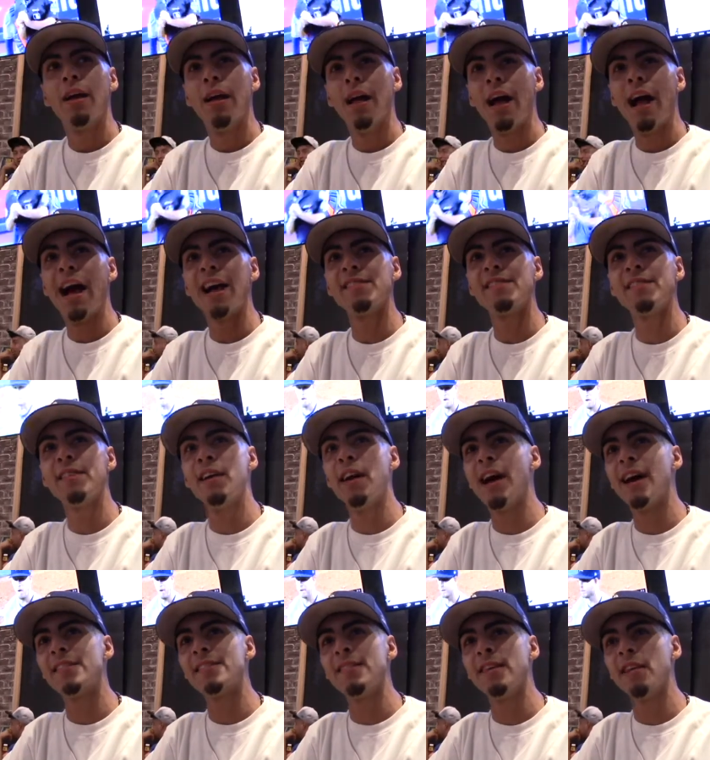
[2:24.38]
I see,
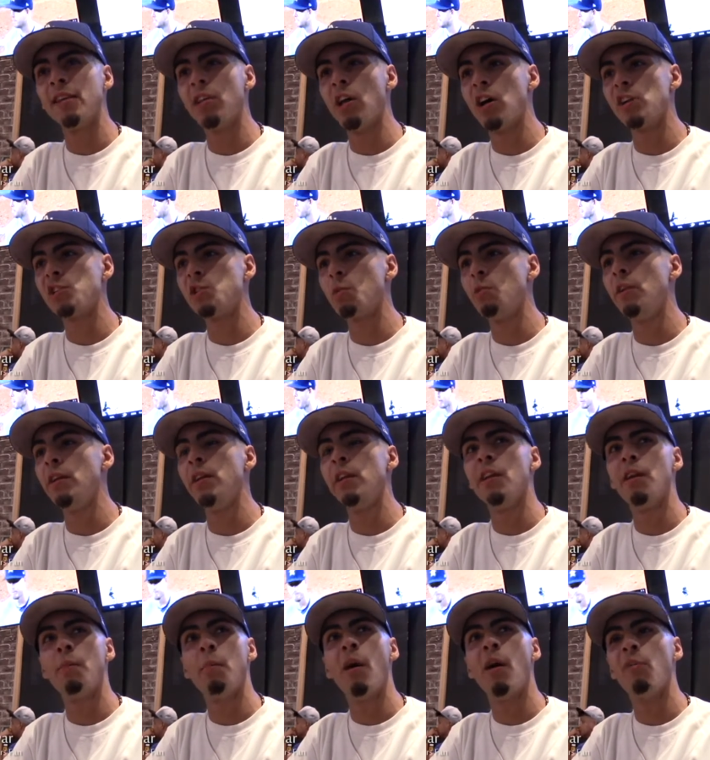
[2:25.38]
I see the Dodgers winning
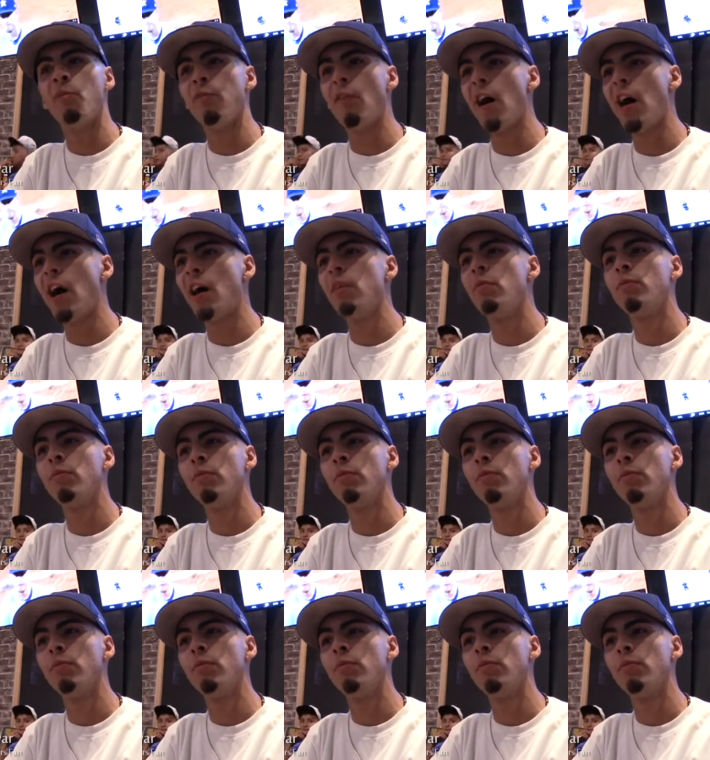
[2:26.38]
about five,